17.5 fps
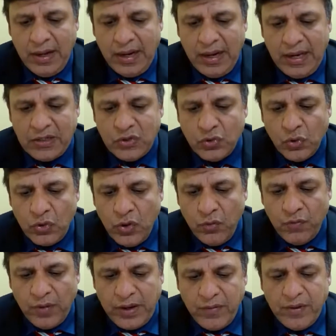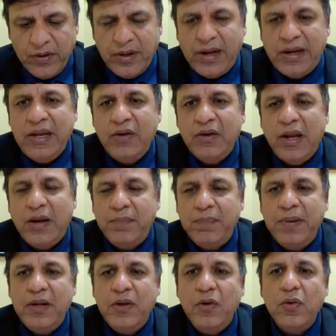And Sonu, whenever you're ready,
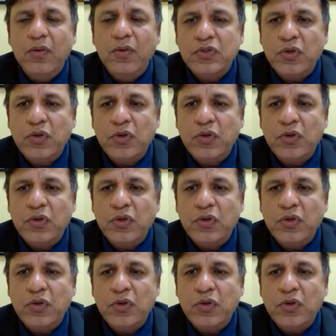let me know